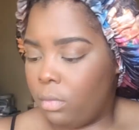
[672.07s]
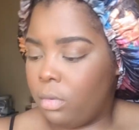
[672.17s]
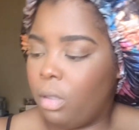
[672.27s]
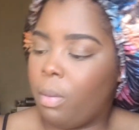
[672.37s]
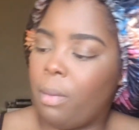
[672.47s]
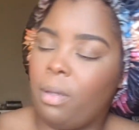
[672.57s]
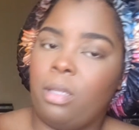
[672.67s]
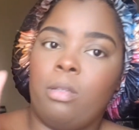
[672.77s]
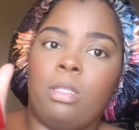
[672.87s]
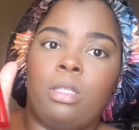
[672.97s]
I'm probably going
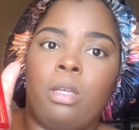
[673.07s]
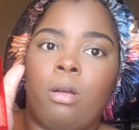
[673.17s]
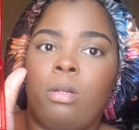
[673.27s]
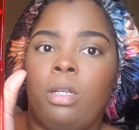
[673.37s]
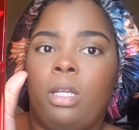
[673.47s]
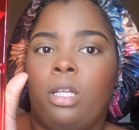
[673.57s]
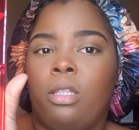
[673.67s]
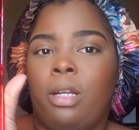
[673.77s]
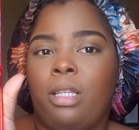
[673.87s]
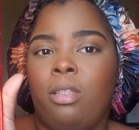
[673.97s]
to use this golden color.
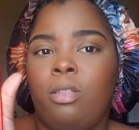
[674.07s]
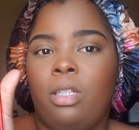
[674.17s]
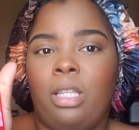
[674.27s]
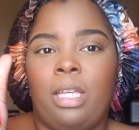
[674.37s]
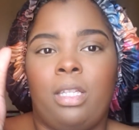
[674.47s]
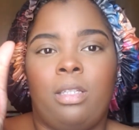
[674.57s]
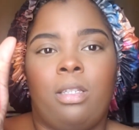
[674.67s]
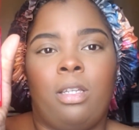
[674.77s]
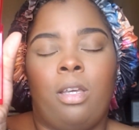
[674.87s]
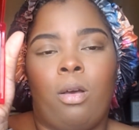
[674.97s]
I usually like
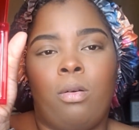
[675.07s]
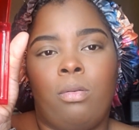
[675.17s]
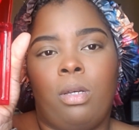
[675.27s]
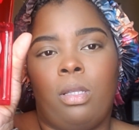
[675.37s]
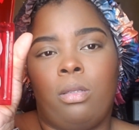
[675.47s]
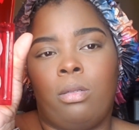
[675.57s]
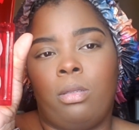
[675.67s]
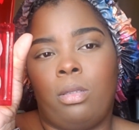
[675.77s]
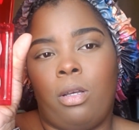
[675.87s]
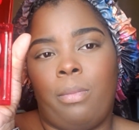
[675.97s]
gold colors
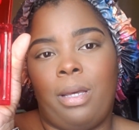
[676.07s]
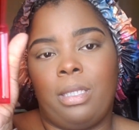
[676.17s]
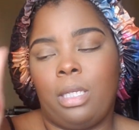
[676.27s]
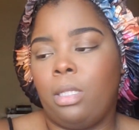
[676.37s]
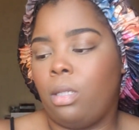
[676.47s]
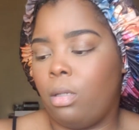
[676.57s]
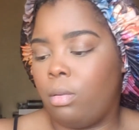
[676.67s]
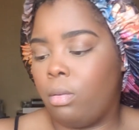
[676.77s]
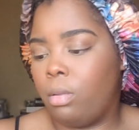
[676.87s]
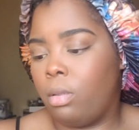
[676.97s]
on my skin tone.